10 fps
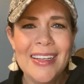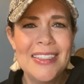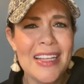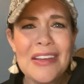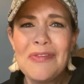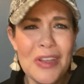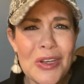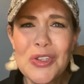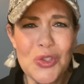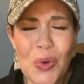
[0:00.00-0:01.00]
to like feel
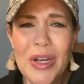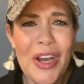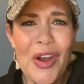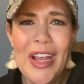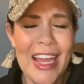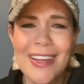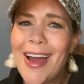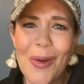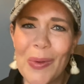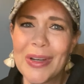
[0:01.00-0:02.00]
extraordinary and
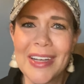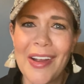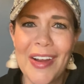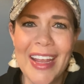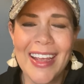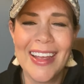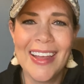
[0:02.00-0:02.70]
not ordinary.